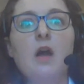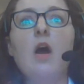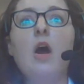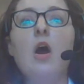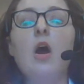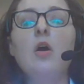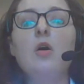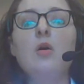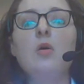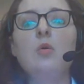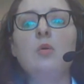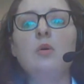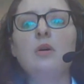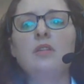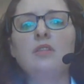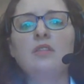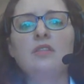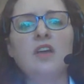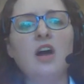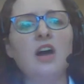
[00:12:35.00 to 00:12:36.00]

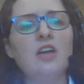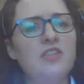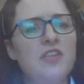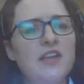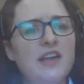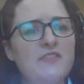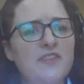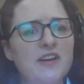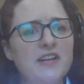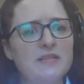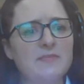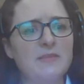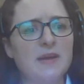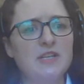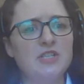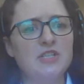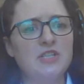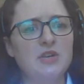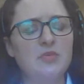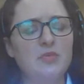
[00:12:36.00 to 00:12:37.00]
Oh, the other thing I forgot to
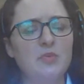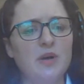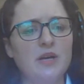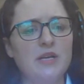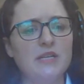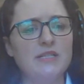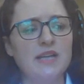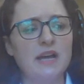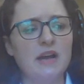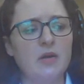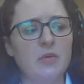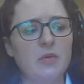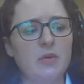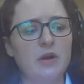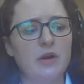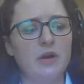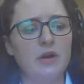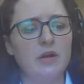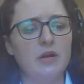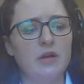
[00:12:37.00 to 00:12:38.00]
mention was
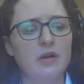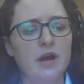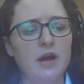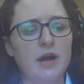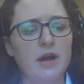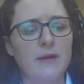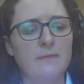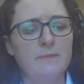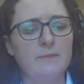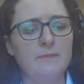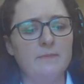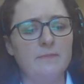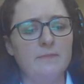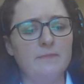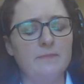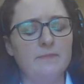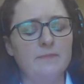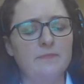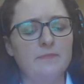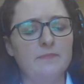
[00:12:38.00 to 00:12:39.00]
our
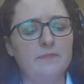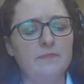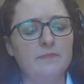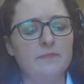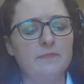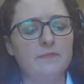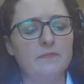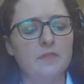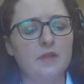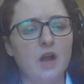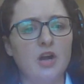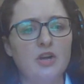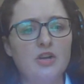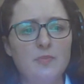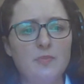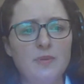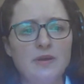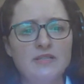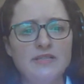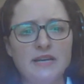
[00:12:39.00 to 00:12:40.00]

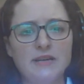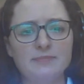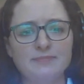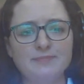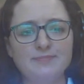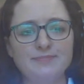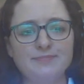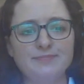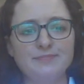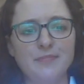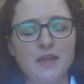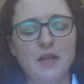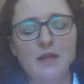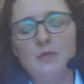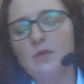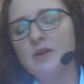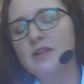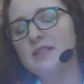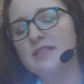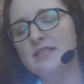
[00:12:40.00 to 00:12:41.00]
new building.
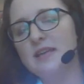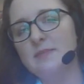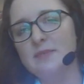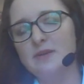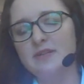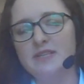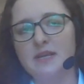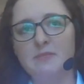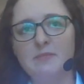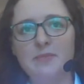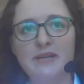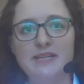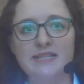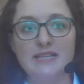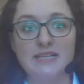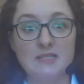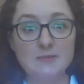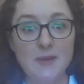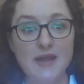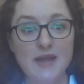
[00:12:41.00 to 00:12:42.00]
We're in the same building, but
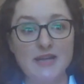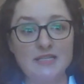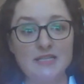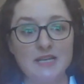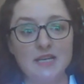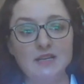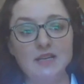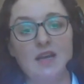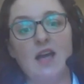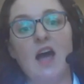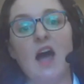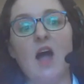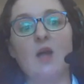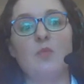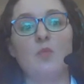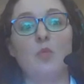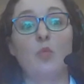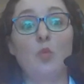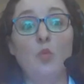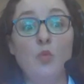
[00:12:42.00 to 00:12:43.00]
it's expanded.
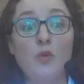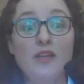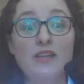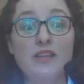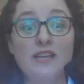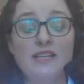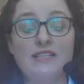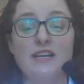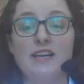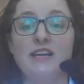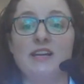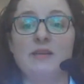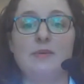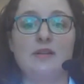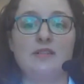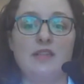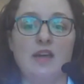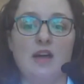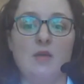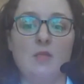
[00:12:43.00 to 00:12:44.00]
I'm really excited
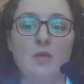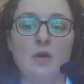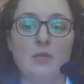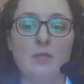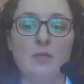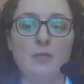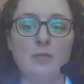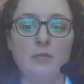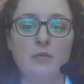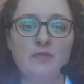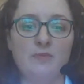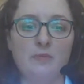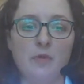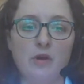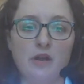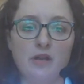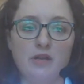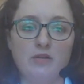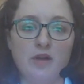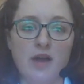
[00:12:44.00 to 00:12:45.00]
about that. We've
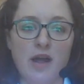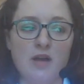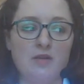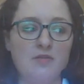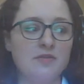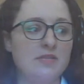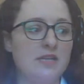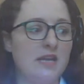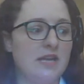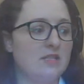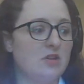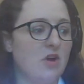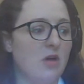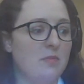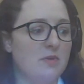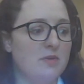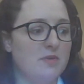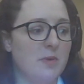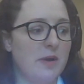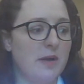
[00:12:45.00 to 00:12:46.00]
broken ground. It's
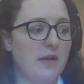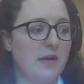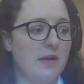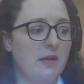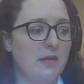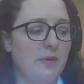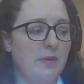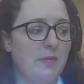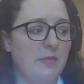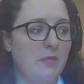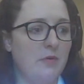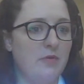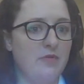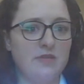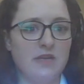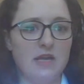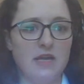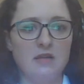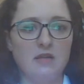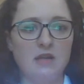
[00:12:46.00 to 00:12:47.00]
almost ready to be
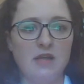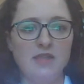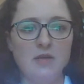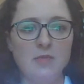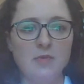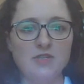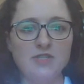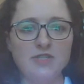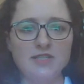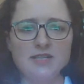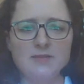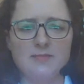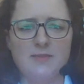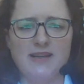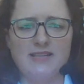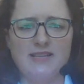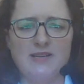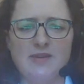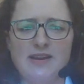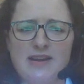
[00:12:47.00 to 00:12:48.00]
moved in. I think we're just
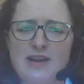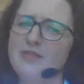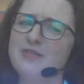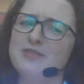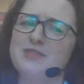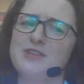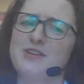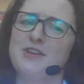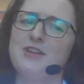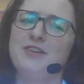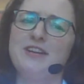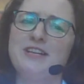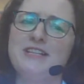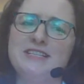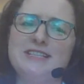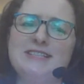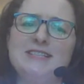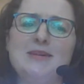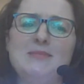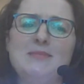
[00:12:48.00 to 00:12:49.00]
expanding right now our security
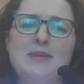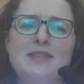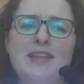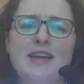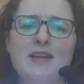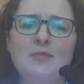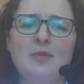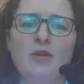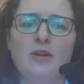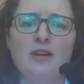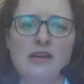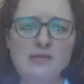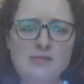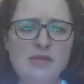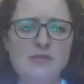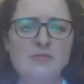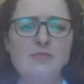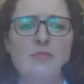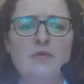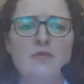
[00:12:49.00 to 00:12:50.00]
system, and then we're going to
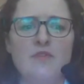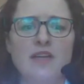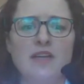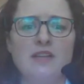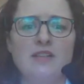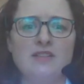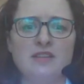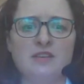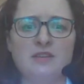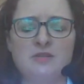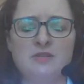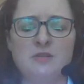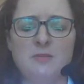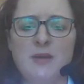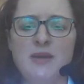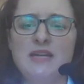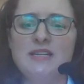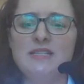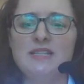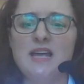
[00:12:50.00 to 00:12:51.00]
be moving into the new
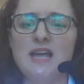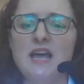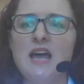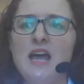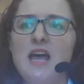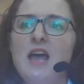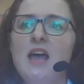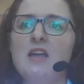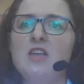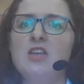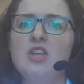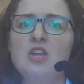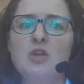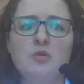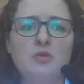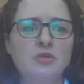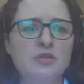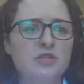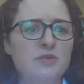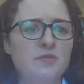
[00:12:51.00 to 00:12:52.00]
space.
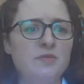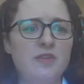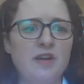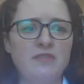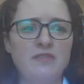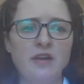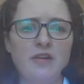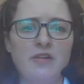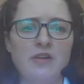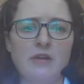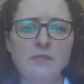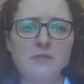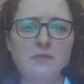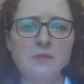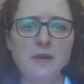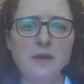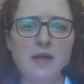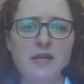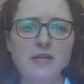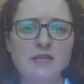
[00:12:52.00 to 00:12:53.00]
Huge vivarium
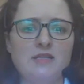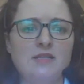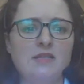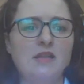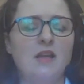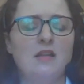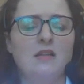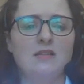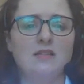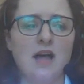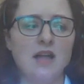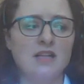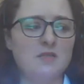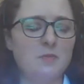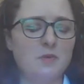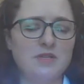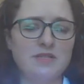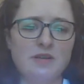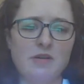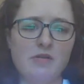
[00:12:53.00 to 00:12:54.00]
space,
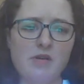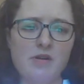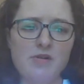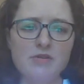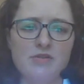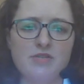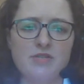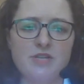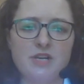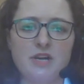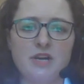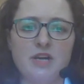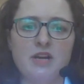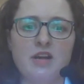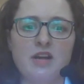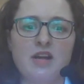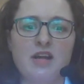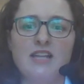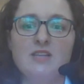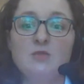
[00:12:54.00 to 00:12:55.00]
lots more cell culture.
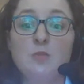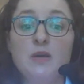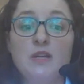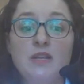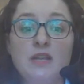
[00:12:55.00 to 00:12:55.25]
We've